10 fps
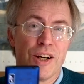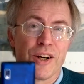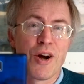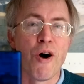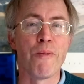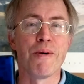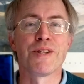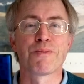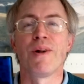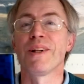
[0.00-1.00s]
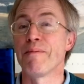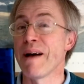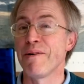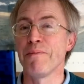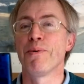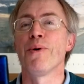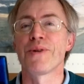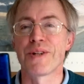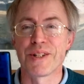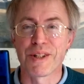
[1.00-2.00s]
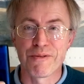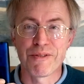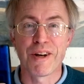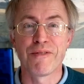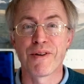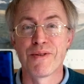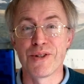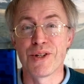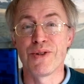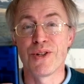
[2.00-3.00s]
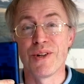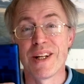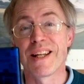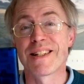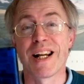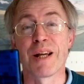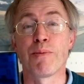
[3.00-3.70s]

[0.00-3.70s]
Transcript: Comments welcome. How important are the Fairphone 2's unique selling